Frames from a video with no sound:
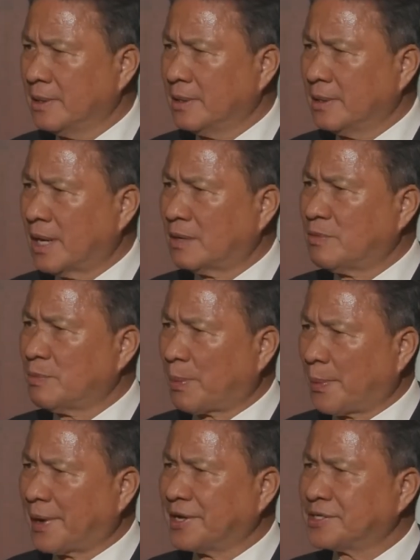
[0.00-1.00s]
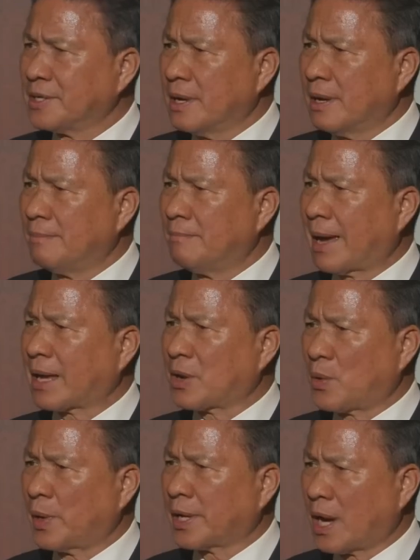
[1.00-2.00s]
and we provide
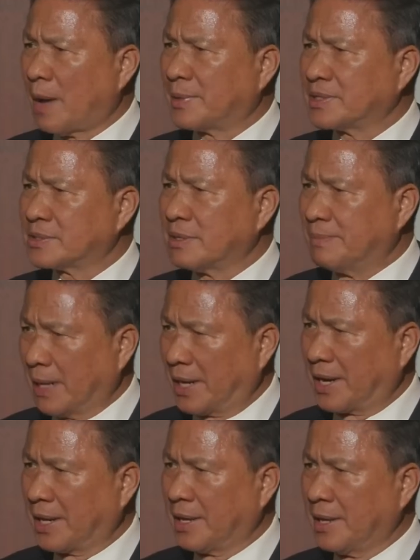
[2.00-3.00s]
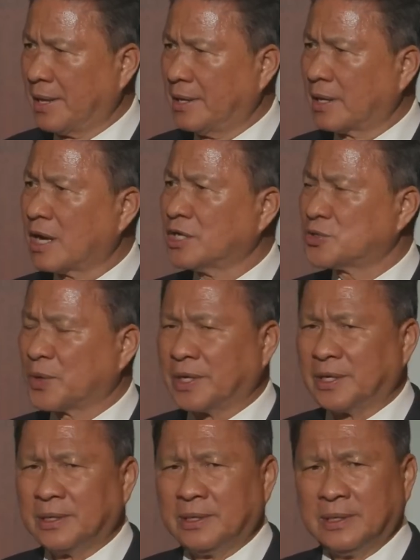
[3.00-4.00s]
macroeconomic stability in a
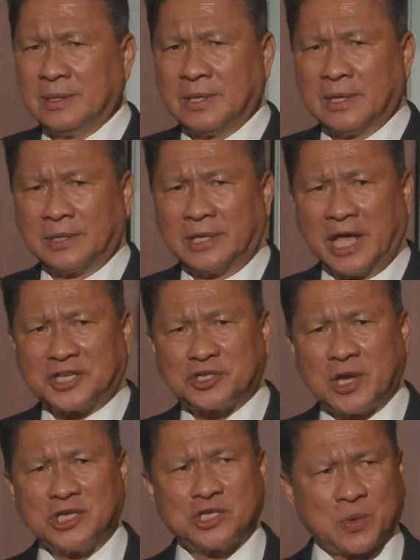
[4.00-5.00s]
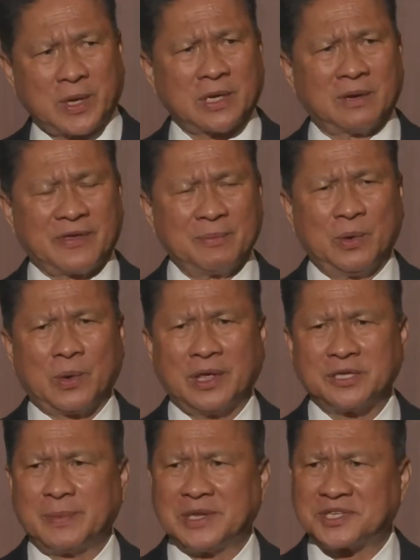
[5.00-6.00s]
country. The exchange rate of Cambodia
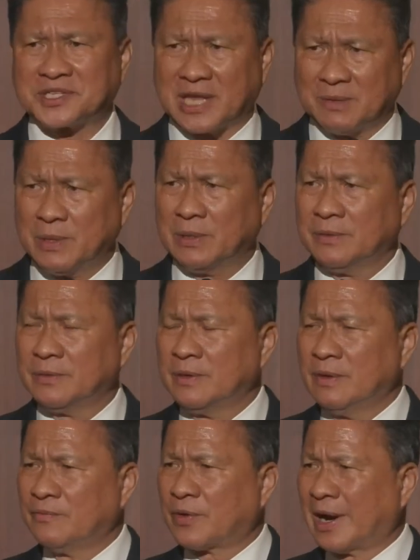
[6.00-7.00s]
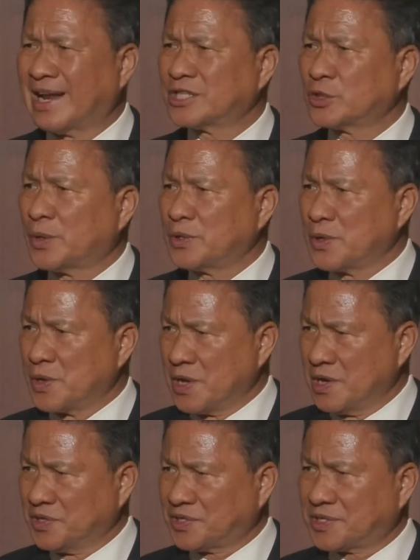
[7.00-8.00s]
has been stable for the last 20
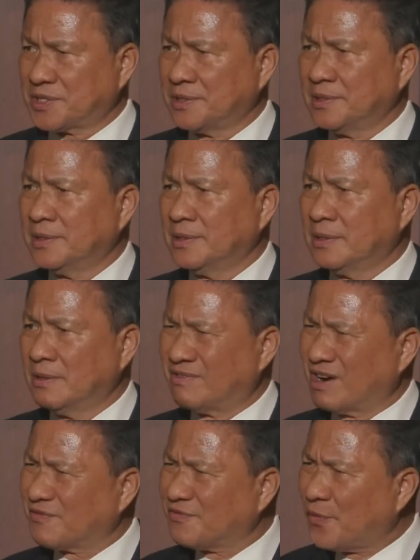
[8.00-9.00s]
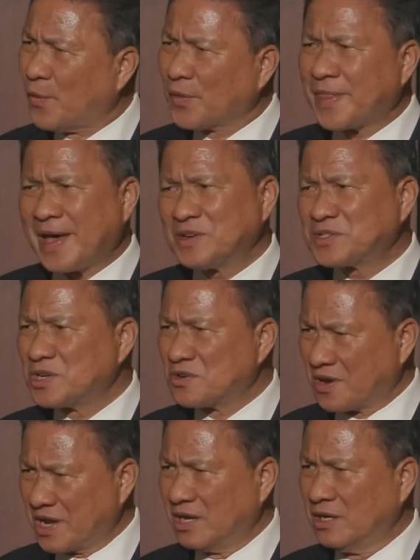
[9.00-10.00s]
years, around 4,000
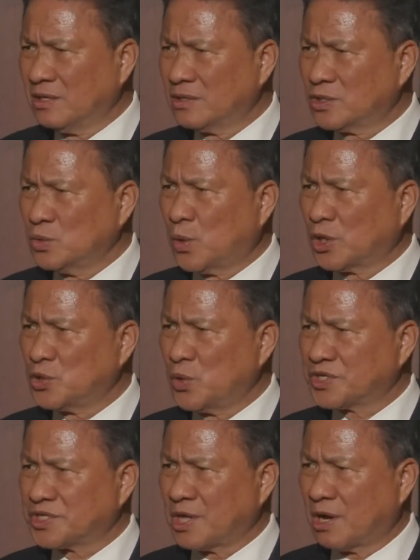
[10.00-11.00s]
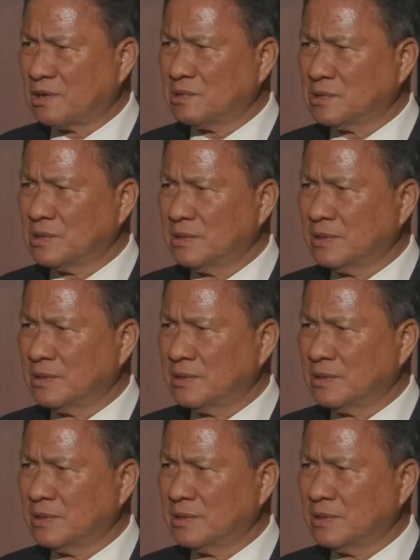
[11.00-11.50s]
riel to one US dollars.